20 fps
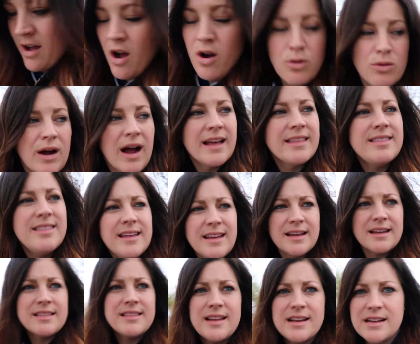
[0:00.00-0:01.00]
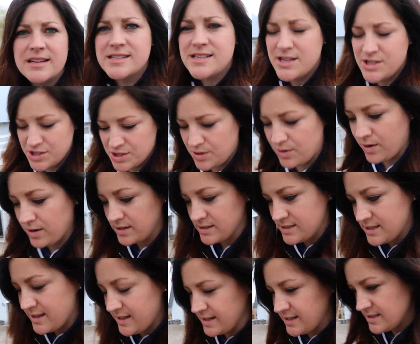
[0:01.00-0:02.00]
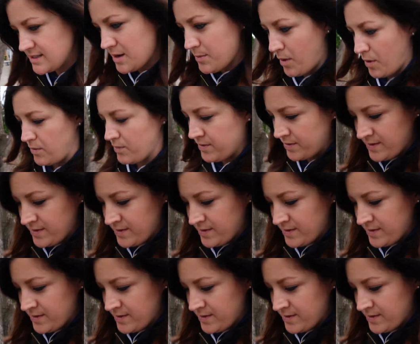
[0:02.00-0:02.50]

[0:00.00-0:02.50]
Oh, I think the extension cord is in the gazebo,